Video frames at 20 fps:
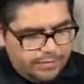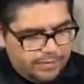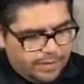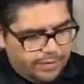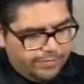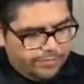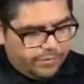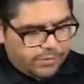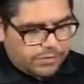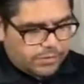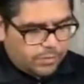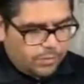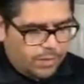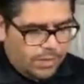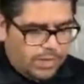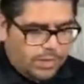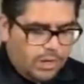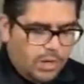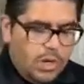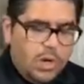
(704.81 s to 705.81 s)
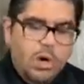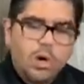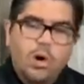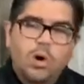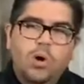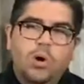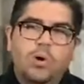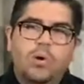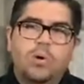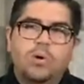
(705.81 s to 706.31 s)
in verse 1
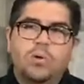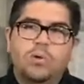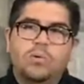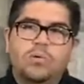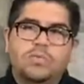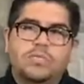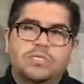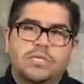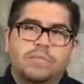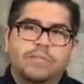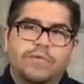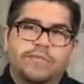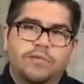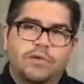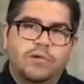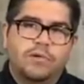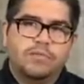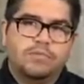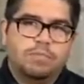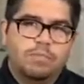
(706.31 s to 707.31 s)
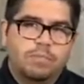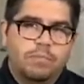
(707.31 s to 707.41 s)
who some of those